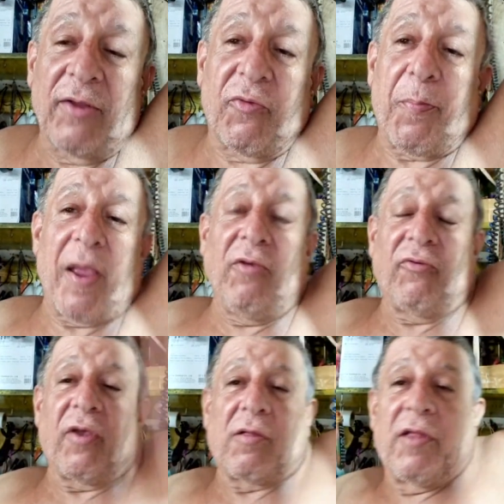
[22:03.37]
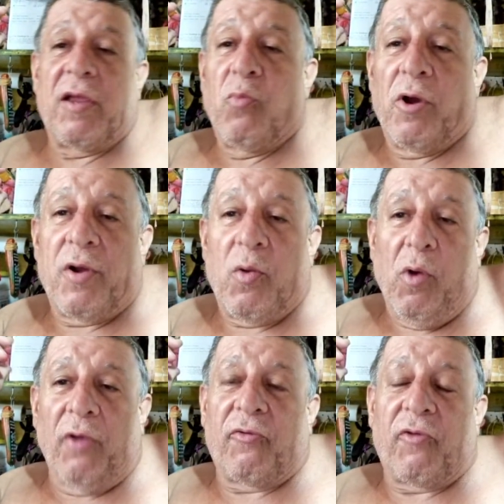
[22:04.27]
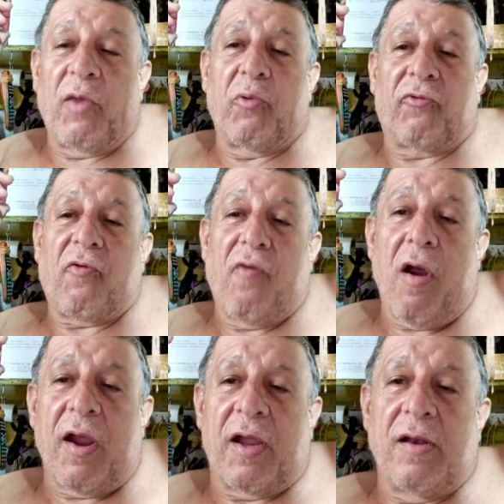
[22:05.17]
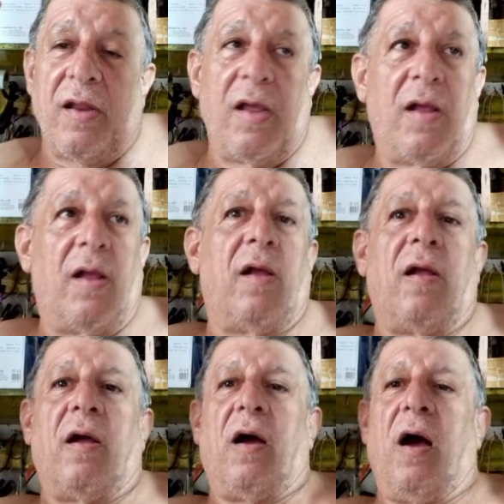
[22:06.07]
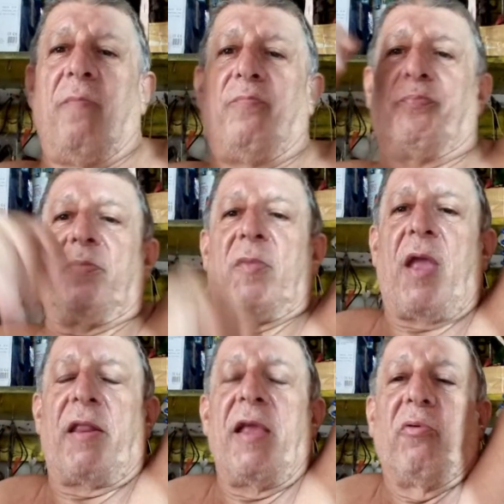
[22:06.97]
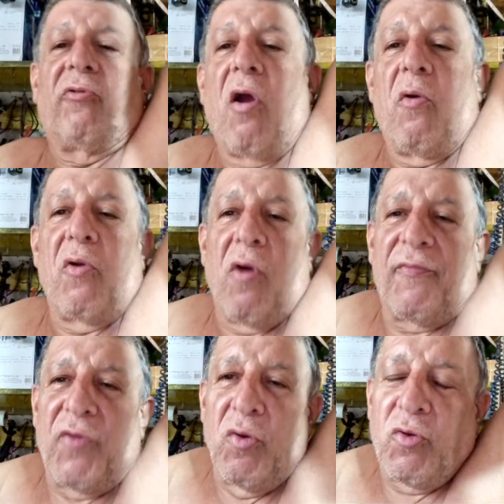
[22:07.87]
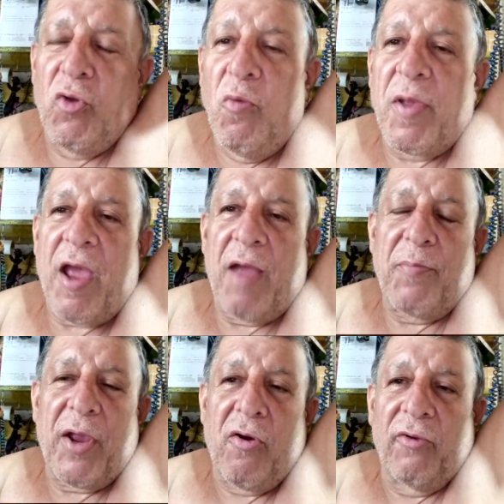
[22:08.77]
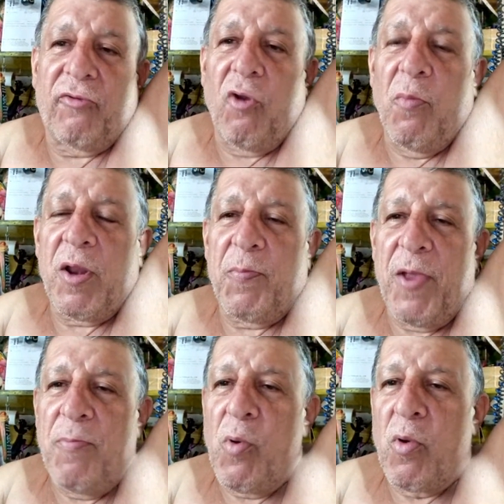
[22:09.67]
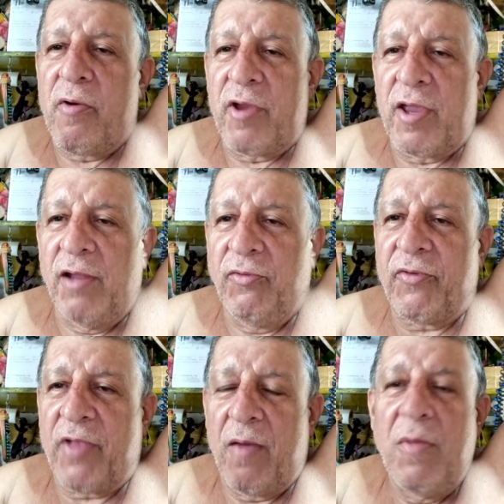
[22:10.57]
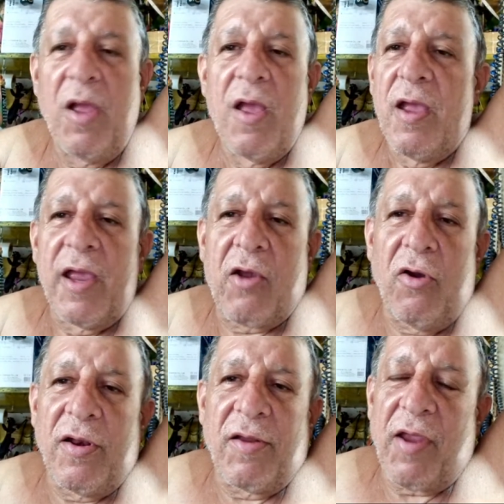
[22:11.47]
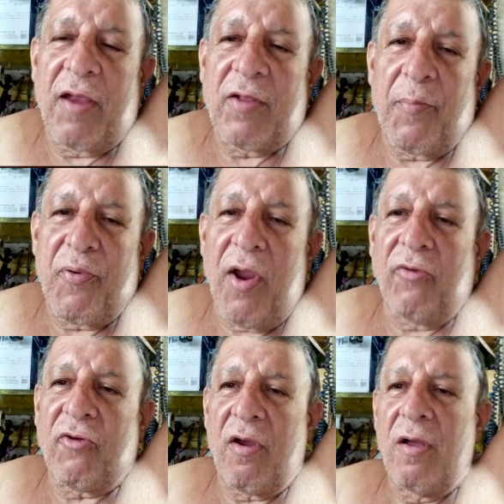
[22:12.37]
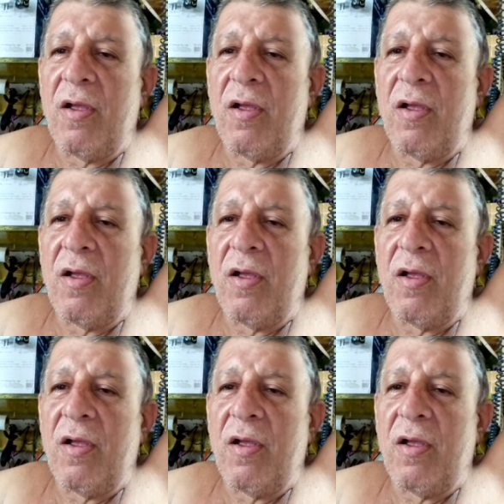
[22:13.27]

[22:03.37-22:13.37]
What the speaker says: basically what it was. He was crying that he was going off YouTube again because so many people were against him. He couldn't take the pressure.